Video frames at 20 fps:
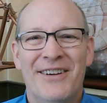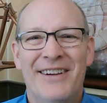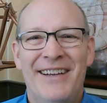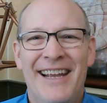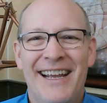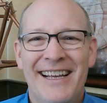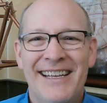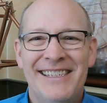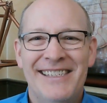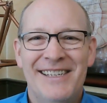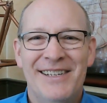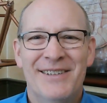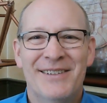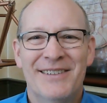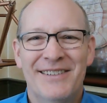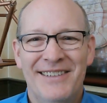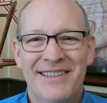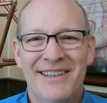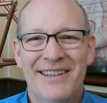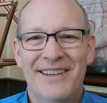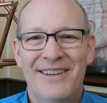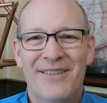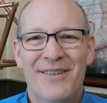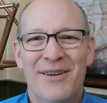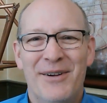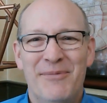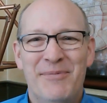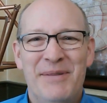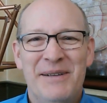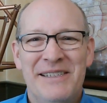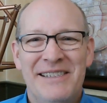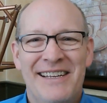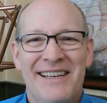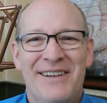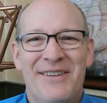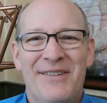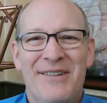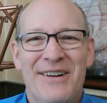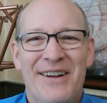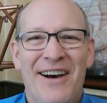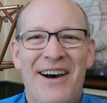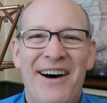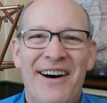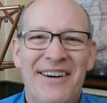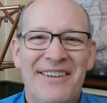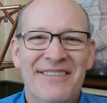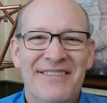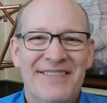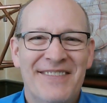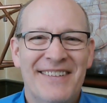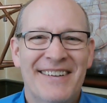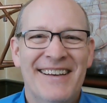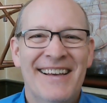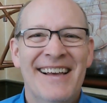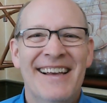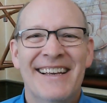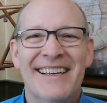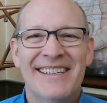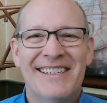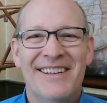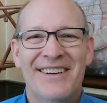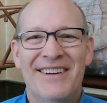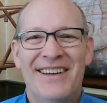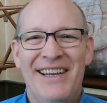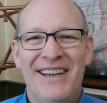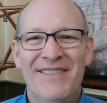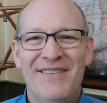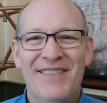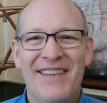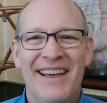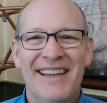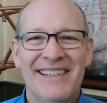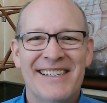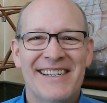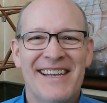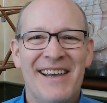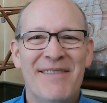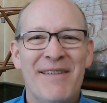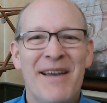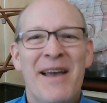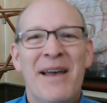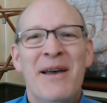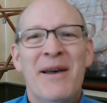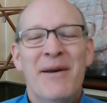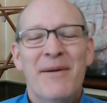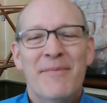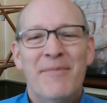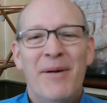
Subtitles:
in case you don't want to piss anyone off. So keep that safe.